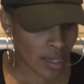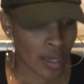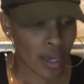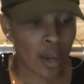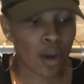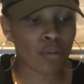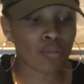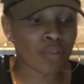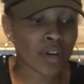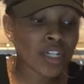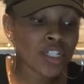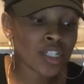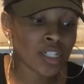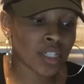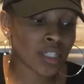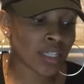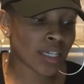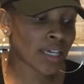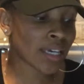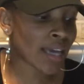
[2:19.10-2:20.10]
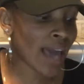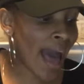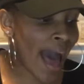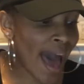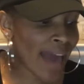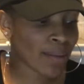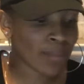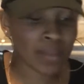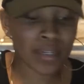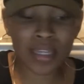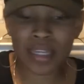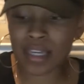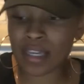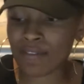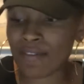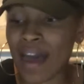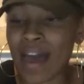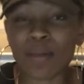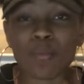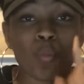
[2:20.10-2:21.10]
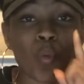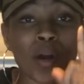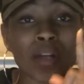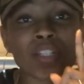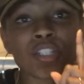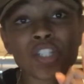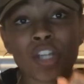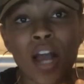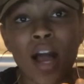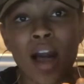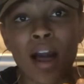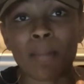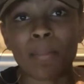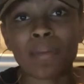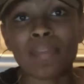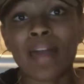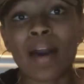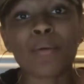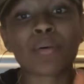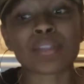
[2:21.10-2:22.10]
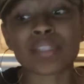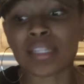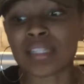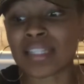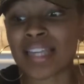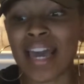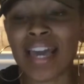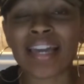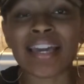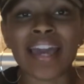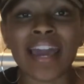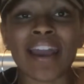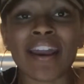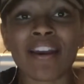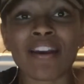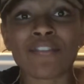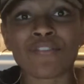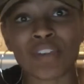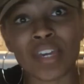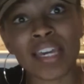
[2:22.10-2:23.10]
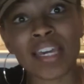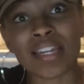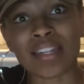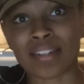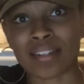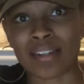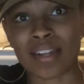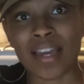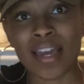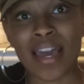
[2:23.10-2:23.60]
Originally, Adam and Eve had one job, and that was to take care of Eden